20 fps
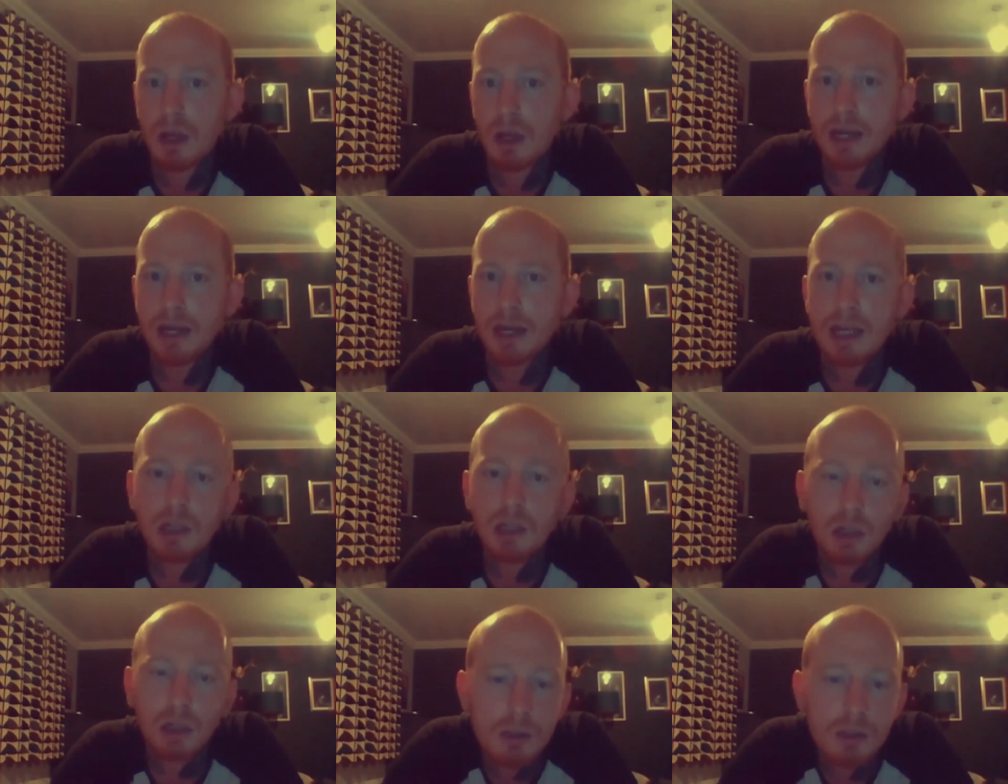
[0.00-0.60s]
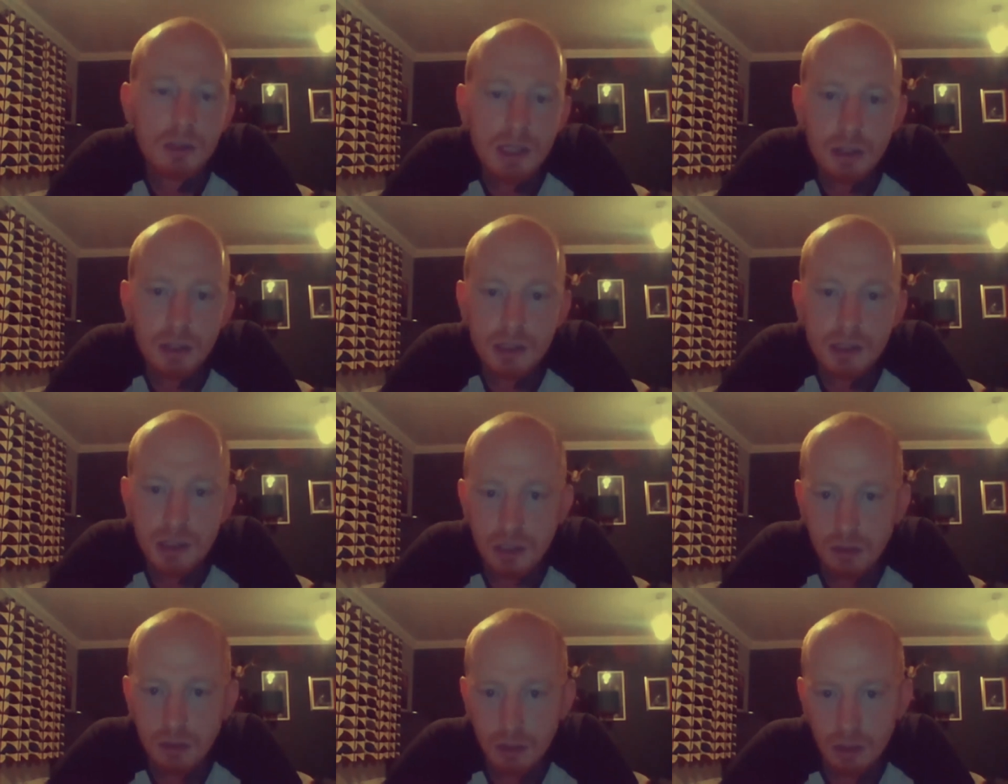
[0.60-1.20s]
and had to close down her
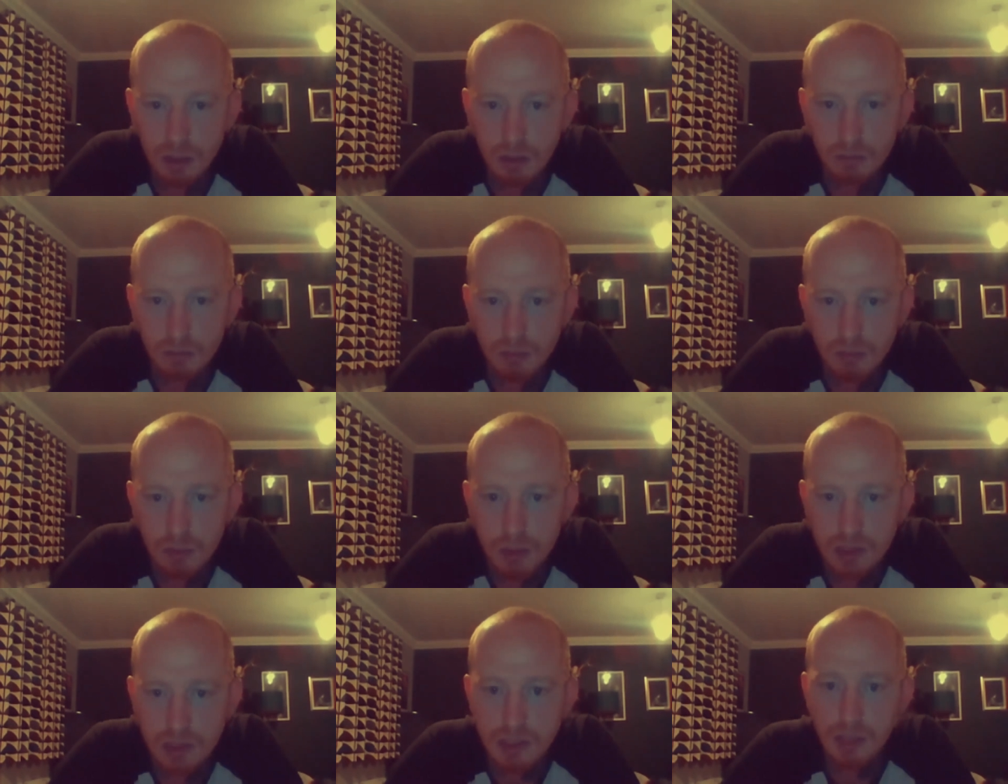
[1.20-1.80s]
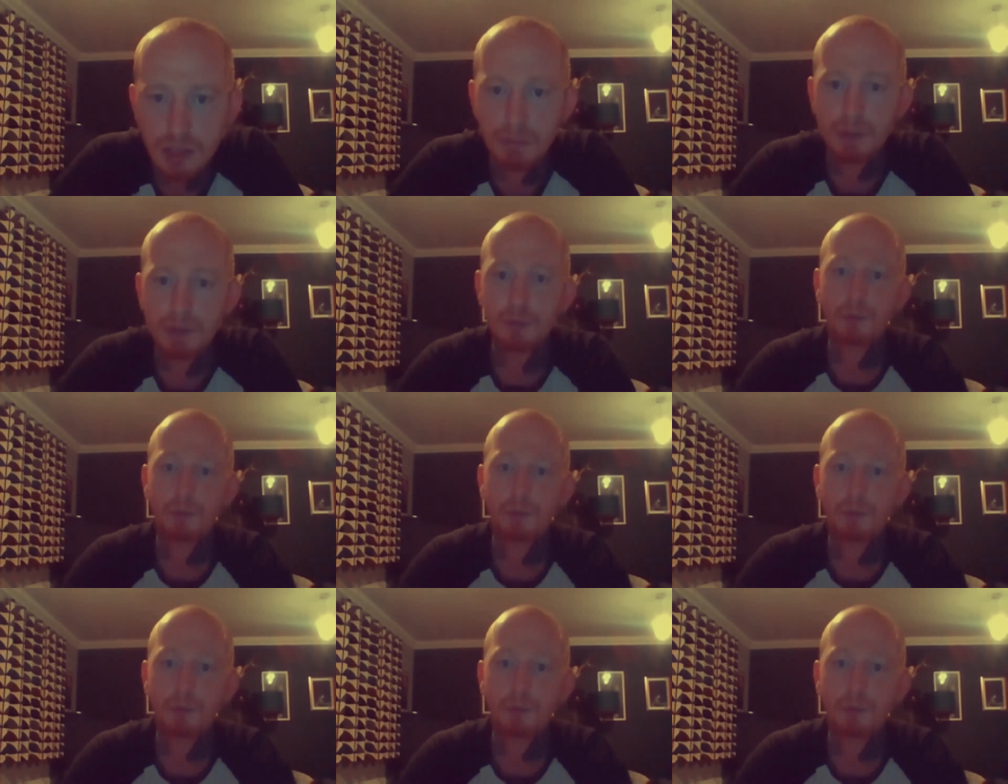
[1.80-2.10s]
studio because people would